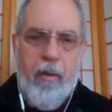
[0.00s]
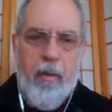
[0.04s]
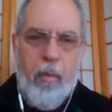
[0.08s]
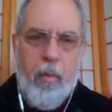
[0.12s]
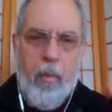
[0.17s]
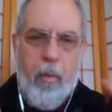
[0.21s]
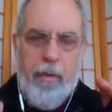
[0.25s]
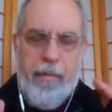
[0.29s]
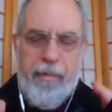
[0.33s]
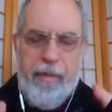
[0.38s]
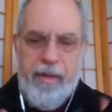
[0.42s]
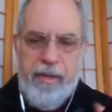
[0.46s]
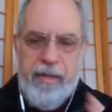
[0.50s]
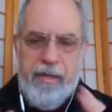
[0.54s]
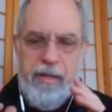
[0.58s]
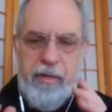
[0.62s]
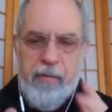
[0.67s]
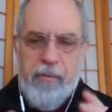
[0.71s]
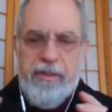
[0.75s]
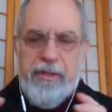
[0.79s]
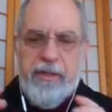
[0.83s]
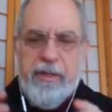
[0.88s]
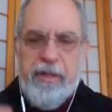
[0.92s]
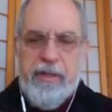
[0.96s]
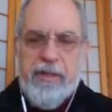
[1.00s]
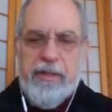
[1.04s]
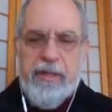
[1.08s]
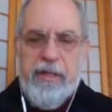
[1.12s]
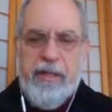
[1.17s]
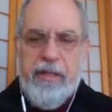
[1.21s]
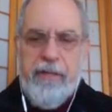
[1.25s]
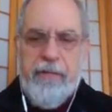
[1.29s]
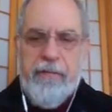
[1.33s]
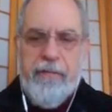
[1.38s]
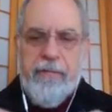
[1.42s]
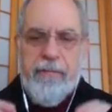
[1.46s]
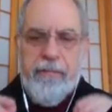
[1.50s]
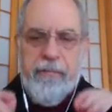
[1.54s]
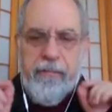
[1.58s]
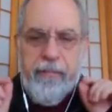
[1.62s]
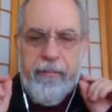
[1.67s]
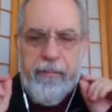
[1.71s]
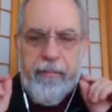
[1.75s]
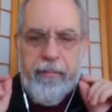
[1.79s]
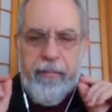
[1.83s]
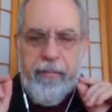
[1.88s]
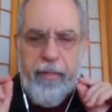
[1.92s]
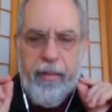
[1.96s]
What they did was they said,
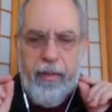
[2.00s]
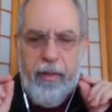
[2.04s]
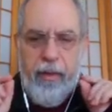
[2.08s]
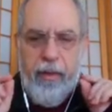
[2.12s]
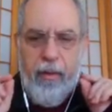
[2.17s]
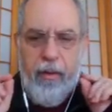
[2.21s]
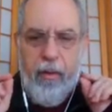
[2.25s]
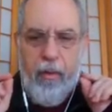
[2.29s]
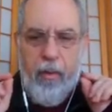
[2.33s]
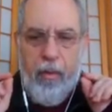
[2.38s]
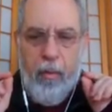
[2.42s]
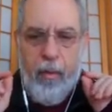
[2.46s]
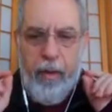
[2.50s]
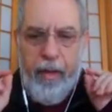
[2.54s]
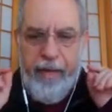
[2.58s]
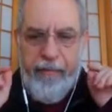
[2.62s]
we